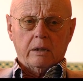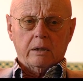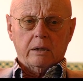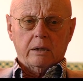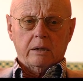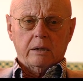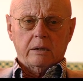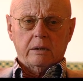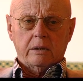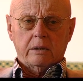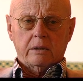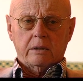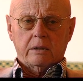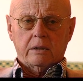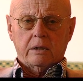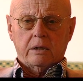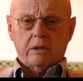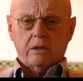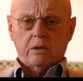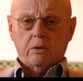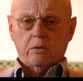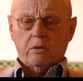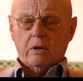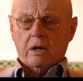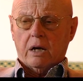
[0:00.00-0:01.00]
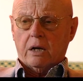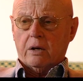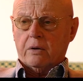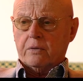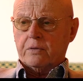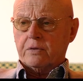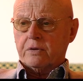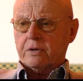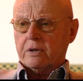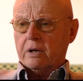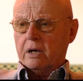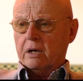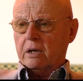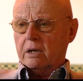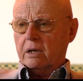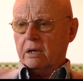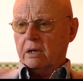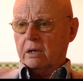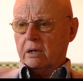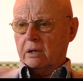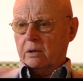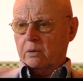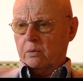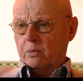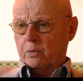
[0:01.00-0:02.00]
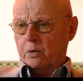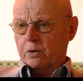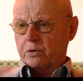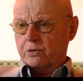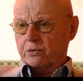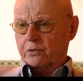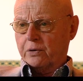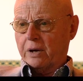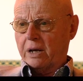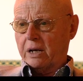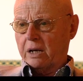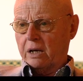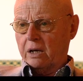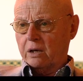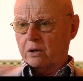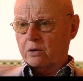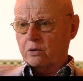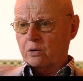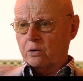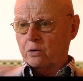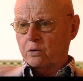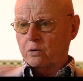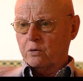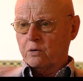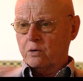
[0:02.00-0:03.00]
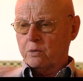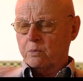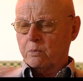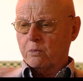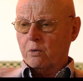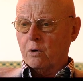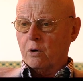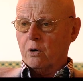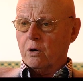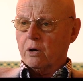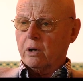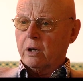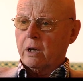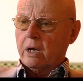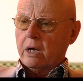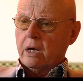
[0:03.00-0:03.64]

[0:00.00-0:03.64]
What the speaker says: the new line of study was ready to use more